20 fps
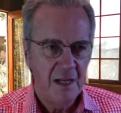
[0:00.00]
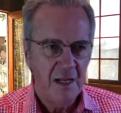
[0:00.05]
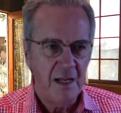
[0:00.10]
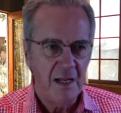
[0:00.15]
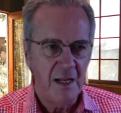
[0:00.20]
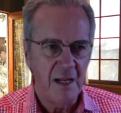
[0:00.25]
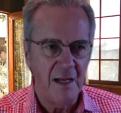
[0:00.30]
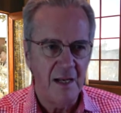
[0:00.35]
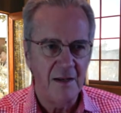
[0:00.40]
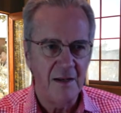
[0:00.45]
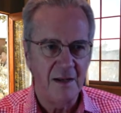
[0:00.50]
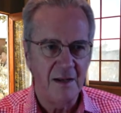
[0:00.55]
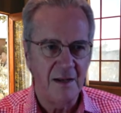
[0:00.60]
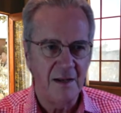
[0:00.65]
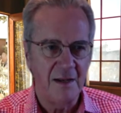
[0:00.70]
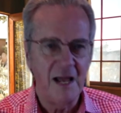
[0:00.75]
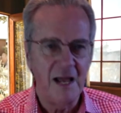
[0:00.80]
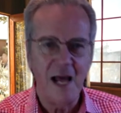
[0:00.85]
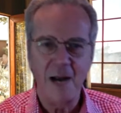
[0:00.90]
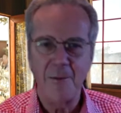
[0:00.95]
And a
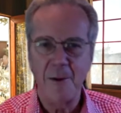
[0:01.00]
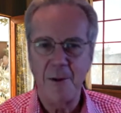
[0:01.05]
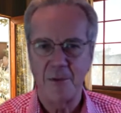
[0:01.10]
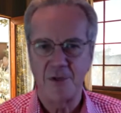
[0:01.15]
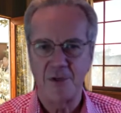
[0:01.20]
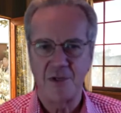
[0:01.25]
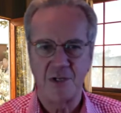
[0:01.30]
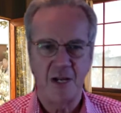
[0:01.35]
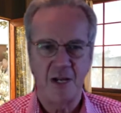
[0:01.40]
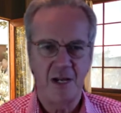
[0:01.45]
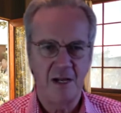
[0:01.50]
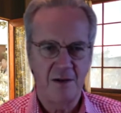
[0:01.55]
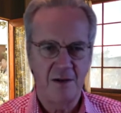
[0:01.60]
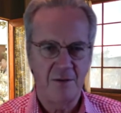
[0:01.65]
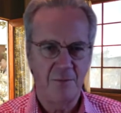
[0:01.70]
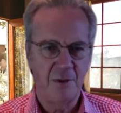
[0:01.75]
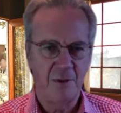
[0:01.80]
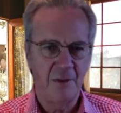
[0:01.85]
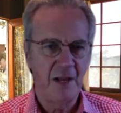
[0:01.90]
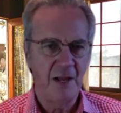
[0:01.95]
lot of people like,
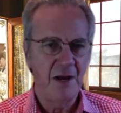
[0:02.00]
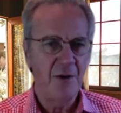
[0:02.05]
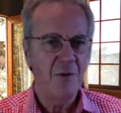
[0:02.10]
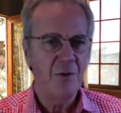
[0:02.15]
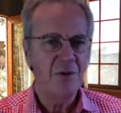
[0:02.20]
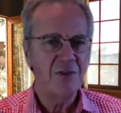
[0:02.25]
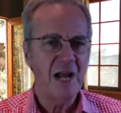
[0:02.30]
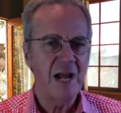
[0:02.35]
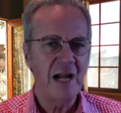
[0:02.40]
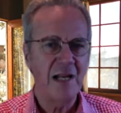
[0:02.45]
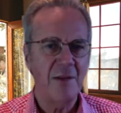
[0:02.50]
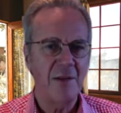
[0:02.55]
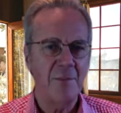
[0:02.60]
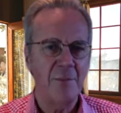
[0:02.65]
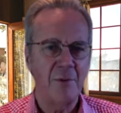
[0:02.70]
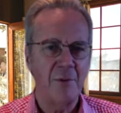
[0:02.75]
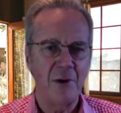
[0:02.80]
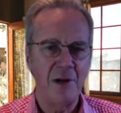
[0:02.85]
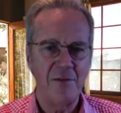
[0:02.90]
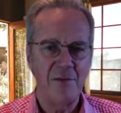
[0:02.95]
well, they will take the
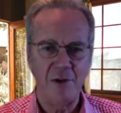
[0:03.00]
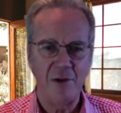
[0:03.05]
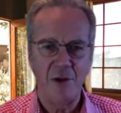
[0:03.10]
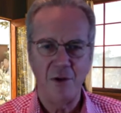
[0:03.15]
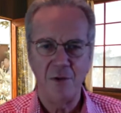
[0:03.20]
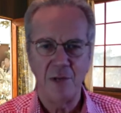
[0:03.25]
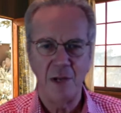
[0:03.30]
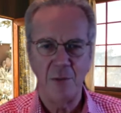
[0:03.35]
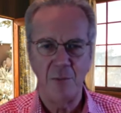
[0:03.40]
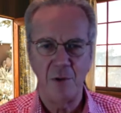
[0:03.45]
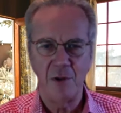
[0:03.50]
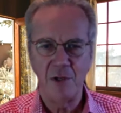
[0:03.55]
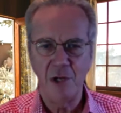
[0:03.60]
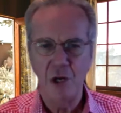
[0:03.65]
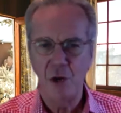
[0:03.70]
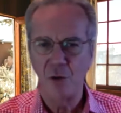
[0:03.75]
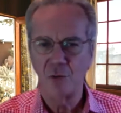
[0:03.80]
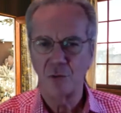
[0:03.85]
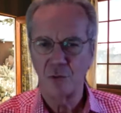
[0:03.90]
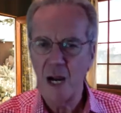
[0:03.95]
point of view that, well, you
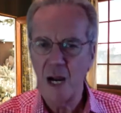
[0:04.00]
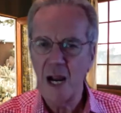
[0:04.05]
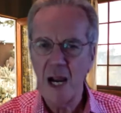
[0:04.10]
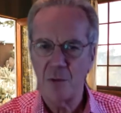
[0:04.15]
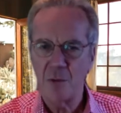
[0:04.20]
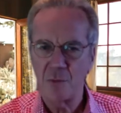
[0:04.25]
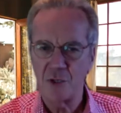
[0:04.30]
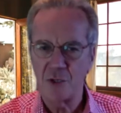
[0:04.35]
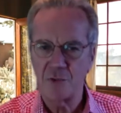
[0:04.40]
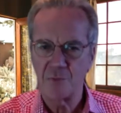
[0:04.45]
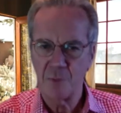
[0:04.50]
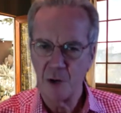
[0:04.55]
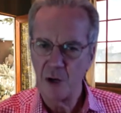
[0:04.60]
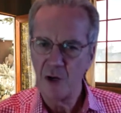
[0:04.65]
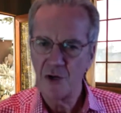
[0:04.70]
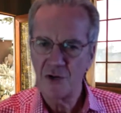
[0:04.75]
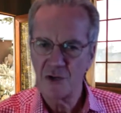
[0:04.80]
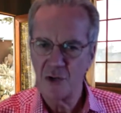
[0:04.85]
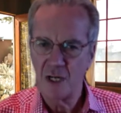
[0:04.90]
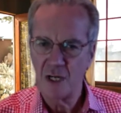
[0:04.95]
know, Grant was
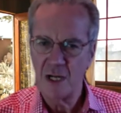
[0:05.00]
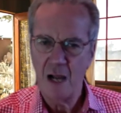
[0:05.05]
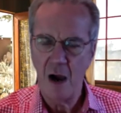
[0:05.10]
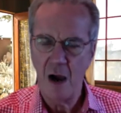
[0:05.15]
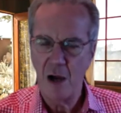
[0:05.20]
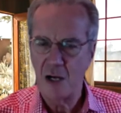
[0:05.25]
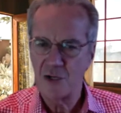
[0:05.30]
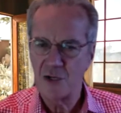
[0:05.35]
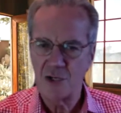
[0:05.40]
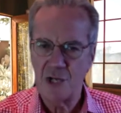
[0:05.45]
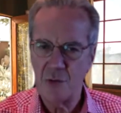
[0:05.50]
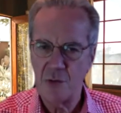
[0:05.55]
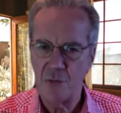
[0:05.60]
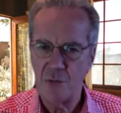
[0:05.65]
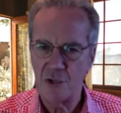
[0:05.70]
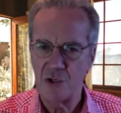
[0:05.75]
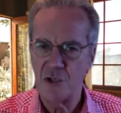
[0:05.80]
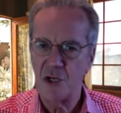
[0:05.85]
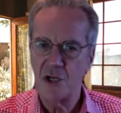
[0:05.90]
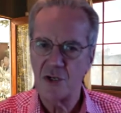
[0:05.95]
personally honest. He
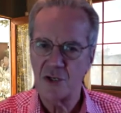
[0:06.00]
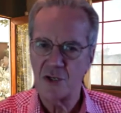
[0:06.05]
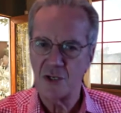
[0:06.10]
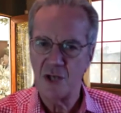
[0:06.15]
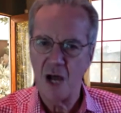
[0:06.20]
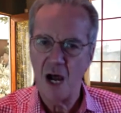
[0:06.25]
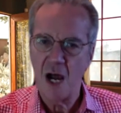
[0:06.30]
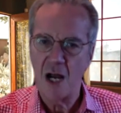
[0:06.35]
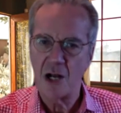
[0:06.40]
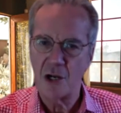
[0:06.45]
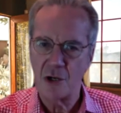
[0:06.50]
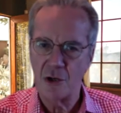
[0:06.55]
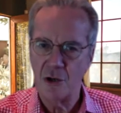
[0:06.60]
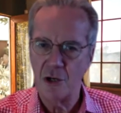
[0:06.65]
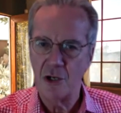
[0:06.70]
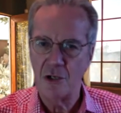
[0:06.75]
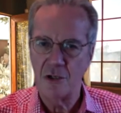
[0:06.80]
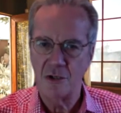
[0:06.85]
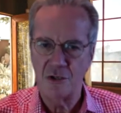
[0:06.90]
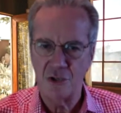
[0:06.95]
was just not a
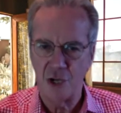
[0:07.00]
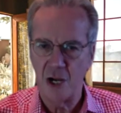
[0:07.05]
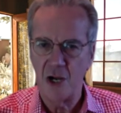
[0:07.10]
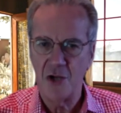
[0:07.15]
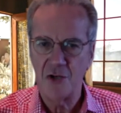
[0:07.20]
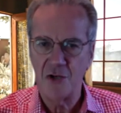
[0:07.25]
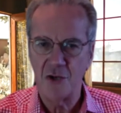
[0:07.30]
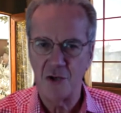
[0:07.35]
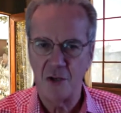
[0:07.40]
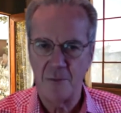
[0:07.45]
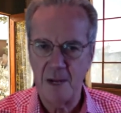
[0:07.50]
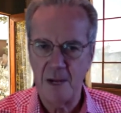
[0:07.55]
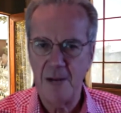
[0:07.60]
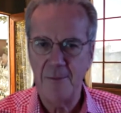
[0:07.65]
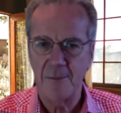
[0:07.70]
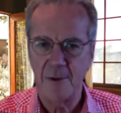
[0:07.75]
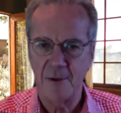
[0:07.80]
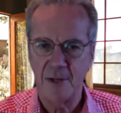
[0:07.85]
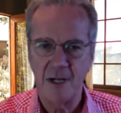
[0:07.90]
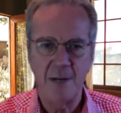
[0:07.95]
good judge of the
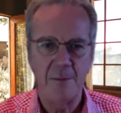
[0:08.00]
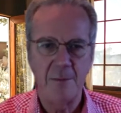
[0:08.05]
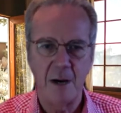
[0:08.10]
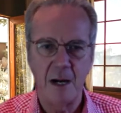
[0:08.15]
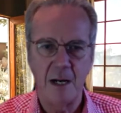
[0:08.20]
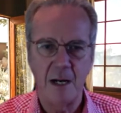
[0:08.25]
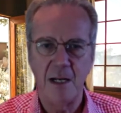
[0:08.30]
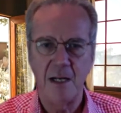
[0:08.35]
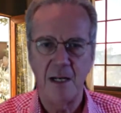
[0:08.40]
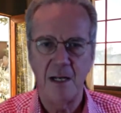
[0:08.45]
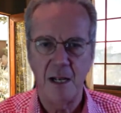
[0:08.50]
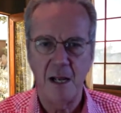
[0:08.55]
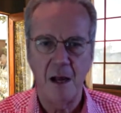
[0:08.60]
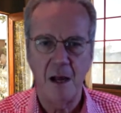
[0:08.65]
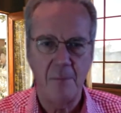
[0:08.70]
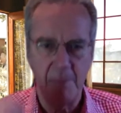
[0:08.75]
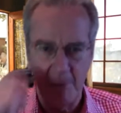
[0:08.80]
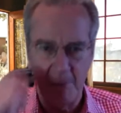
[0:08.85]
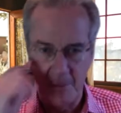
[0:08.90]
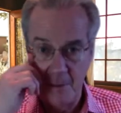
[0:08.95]
people that he brought in to
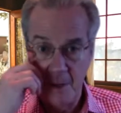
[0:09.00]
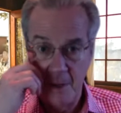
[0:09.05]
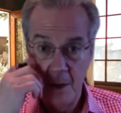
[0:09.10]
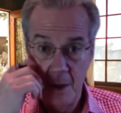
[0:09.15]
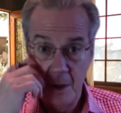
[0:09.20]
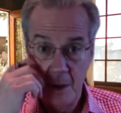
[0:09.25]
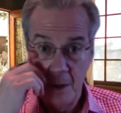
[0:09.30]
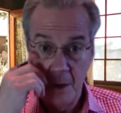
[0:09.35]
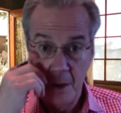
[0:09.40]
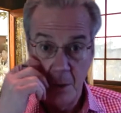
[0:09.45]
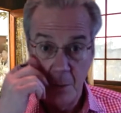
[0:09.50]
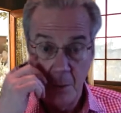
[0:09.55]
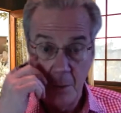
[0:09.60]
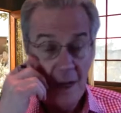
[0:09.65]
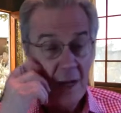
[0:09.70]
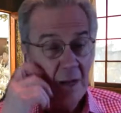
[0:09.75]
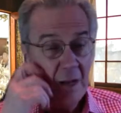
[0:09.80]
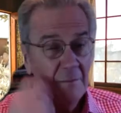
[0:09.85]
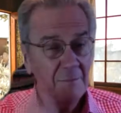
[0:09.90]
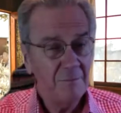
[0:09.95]
help him.
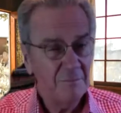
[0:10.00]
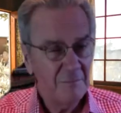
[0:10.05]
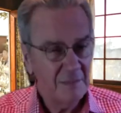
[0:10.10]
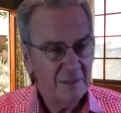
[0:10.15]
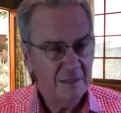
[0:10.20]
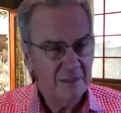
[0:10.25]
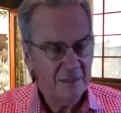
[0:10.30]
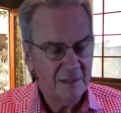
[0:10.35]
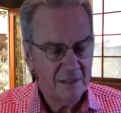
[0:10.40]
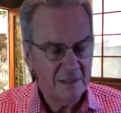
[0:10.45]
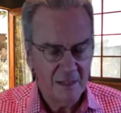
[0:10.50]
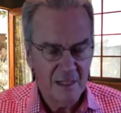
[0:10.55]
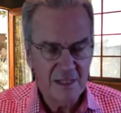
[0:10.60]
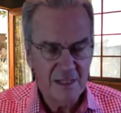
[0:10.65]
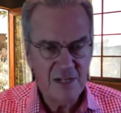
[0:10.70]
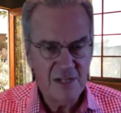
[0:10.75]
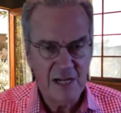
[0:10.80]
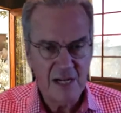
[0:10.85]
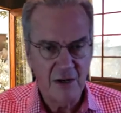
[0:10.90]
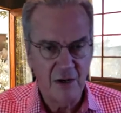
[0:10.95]
Well, let's
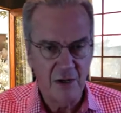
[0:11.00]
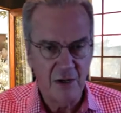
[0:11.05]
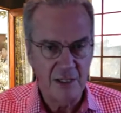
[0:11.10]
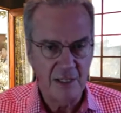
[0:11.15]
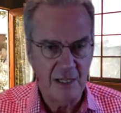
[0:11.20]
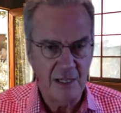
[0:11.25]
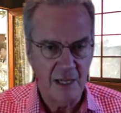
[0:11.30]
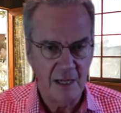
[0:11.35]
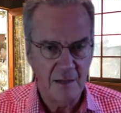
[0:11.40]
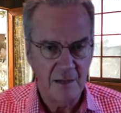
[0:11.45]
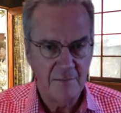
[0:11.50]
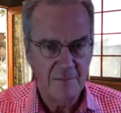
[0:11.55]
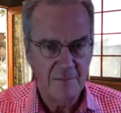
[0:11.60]
take a look at that.